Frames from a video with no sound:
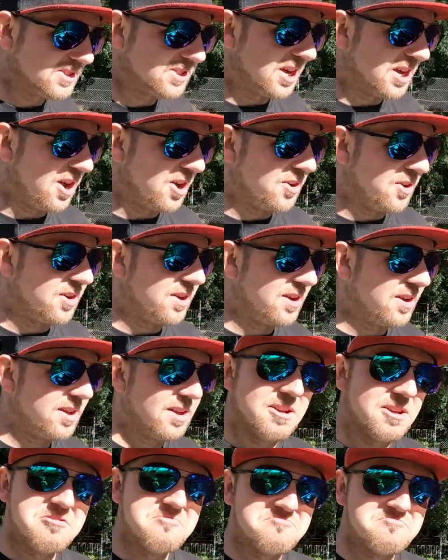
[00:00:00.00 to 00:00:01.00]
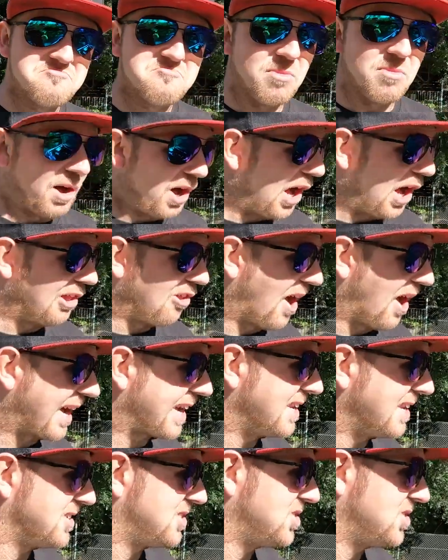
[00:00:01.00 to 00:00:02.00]
so I
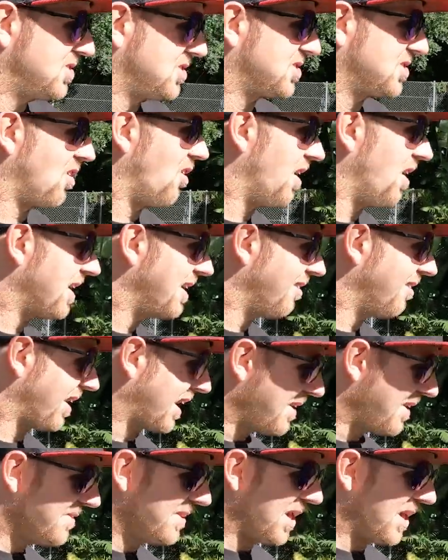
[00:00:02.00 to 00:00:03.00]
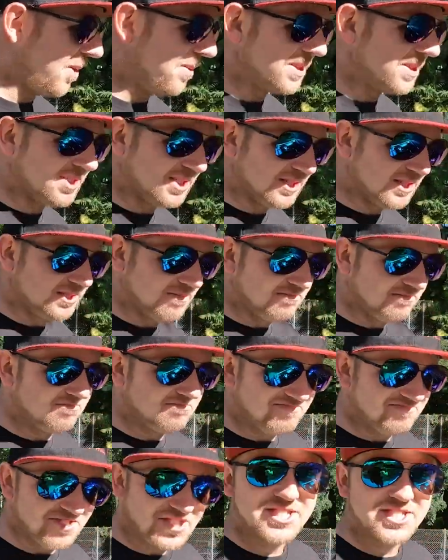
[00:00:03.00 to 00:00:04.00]
like it. It's just tidy. Like, even though it's
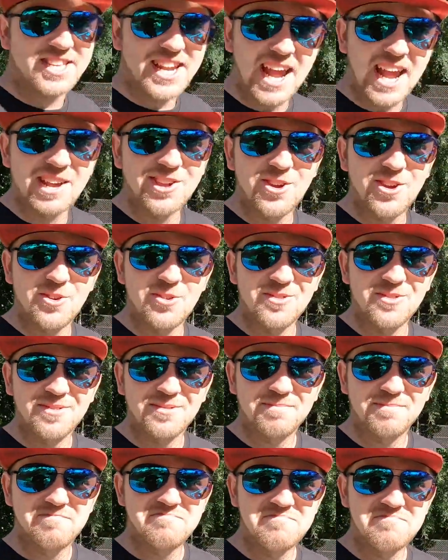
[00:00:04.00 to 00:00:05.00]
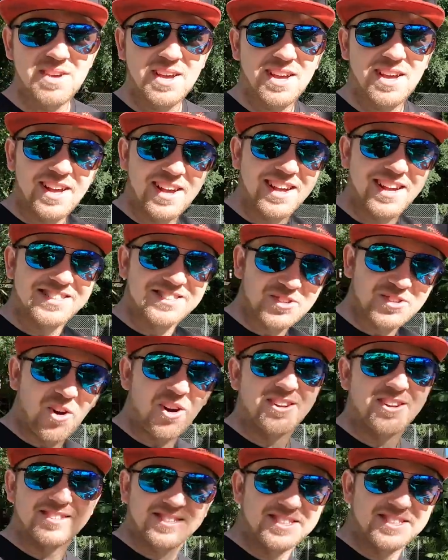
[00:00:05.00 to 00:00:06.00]
just an AU, it's
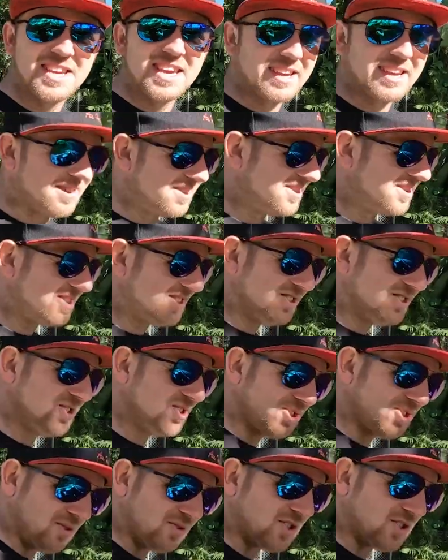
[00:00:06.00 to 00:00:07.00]
kind of sick because it's just so